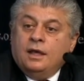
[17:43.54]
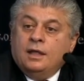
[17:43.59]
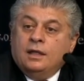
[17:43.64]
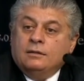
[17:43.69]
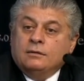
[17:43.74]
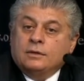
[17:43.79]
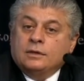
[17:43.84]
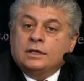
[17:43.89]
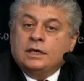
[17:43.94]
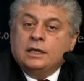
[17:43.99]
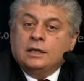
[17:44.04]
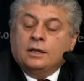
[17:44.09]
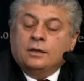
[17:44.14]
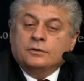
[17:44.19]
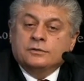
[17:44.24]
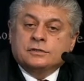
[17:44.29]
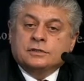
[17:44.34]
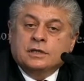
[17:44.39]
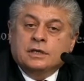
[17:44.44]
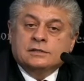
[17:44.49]
And
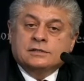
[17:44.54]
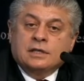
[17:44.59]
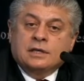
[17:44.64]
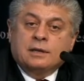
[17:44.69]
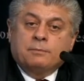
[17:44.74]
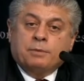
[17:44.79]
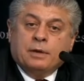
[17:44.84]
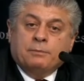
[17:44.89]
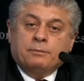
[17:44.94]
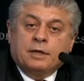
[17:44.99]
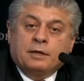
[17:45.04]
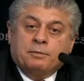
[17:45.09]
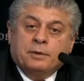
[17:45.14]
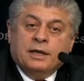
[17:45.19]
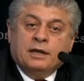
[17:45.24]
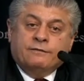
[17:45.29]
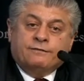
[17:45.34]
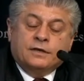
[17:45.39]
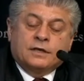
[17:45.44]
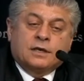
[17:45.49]
Kelo says that a public
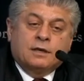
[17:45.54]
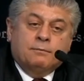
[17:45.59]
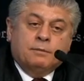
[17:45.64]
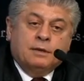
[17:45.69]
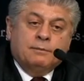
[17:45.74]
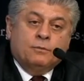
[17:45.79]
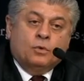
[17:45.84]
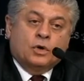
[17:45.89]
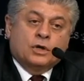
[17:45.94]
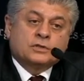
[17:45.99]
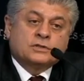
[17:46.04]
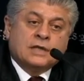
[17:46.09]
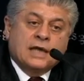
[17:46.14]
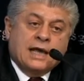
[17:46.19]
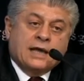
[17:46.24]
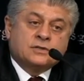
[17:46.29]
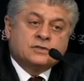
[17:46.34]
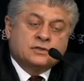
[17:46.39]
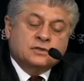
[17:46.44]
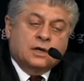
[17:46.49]
benefit can be more
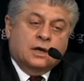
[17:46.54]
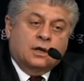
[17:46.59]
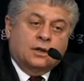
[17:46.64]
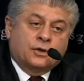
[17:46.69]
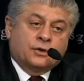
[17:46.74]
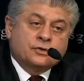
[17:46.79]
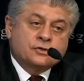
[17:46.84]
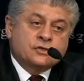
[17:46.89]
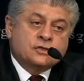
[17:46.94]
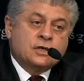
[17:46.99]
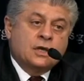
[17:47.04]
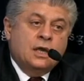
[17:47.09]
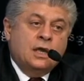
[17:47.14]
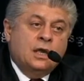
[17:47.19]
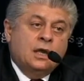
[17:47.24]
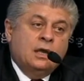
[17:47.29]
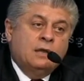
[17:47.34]
tax dollars